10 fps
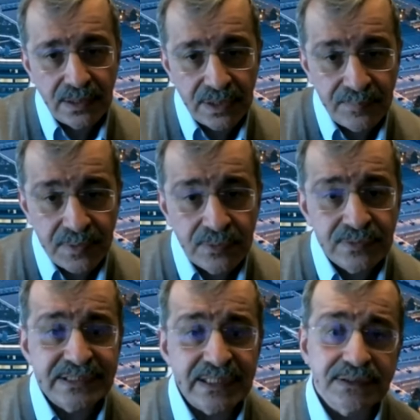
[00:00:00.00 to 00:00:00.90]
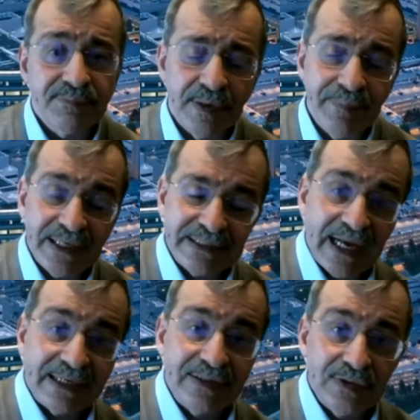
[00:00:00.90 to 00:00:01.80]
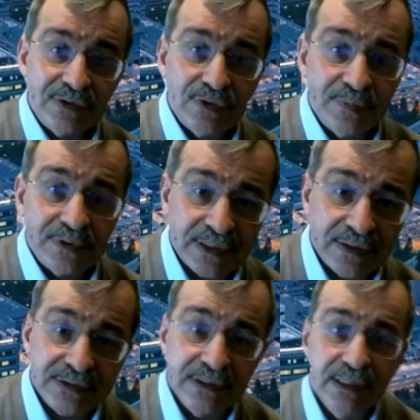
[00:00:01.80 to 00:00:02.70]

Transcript: immune cells from attacking the tumor cells.